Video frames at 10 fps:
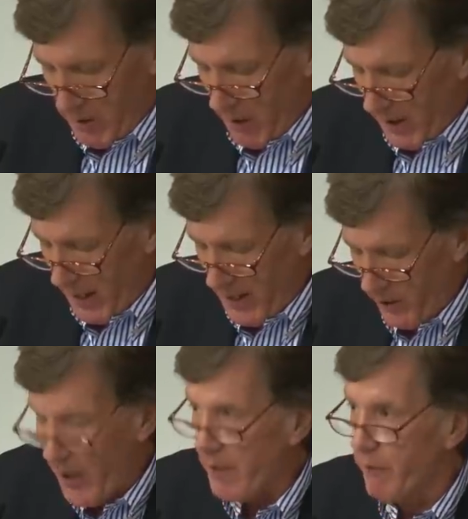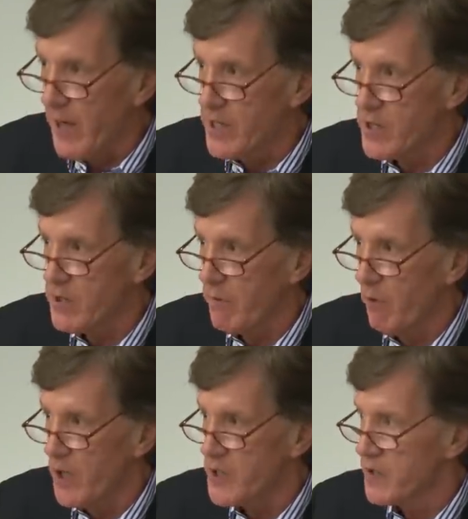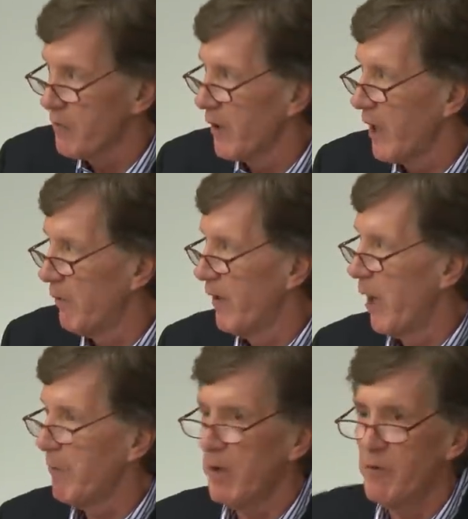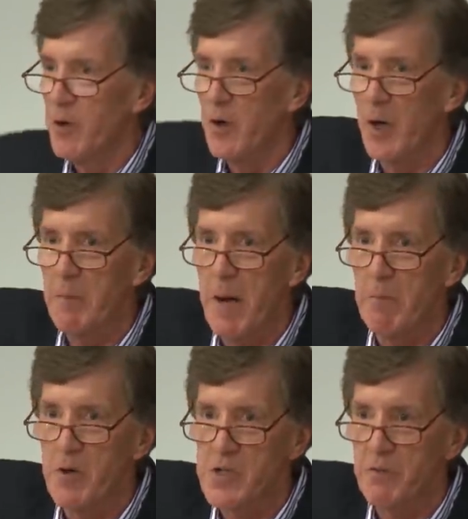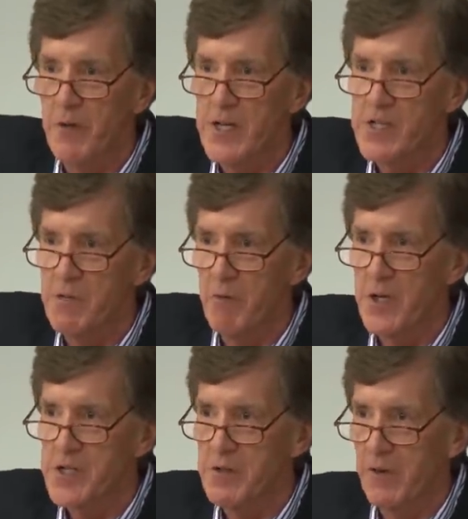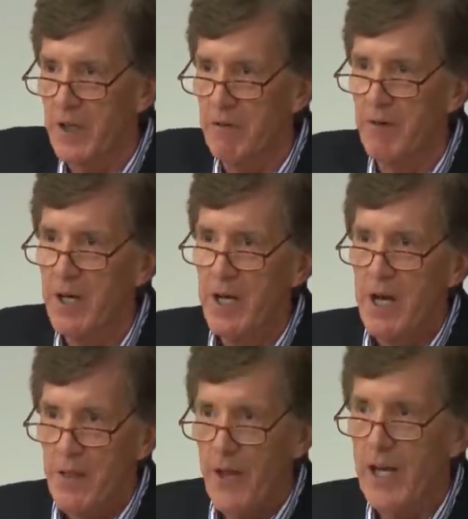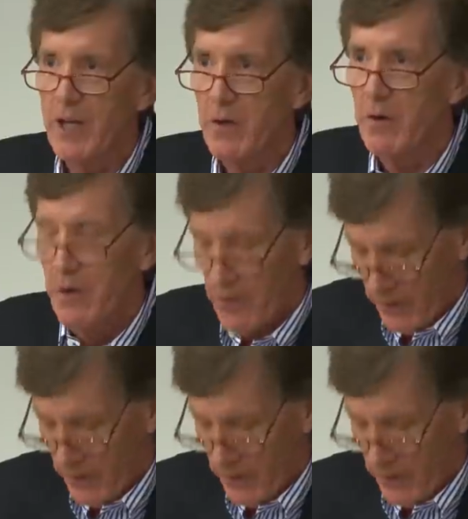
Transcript: And I thank Faces and Voices of Recovery. How many of you are members of Faces and Voices in Recovery? Thank you.